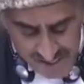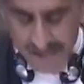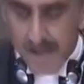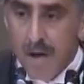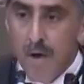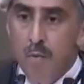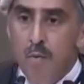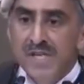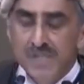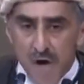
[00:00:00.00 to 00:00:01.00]
seeking
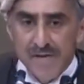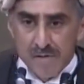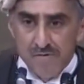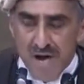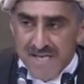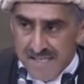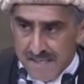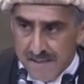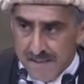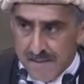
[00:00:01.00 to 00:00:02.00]
was not
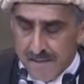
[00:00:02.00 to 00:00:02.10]
granted.